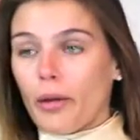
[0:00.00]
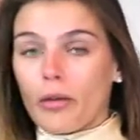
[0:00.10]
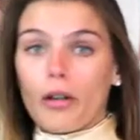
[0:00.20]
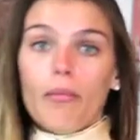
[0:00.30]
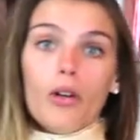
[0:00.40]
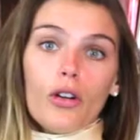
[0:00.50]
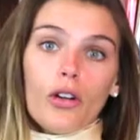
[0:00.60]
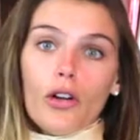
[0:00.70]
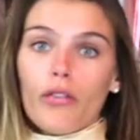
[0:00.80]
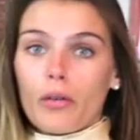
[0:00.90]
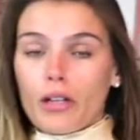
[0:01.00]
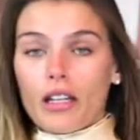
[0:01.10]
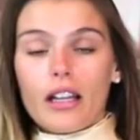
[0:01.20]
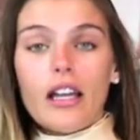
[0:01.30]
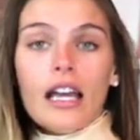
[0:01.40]
you want to move, you want
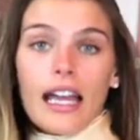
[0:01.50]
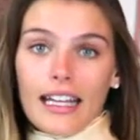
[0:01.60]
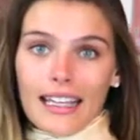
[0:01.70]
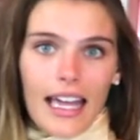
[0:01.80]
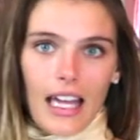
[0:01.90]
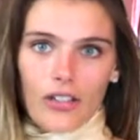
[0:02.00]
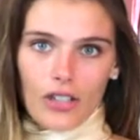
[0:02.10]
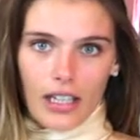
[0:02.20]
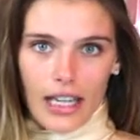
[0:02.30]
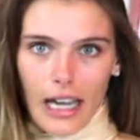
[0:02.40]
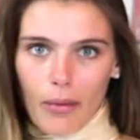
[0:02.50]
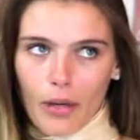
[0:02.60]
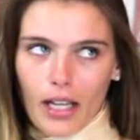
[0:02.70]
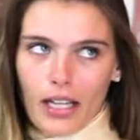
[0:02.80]
to engage in the camera,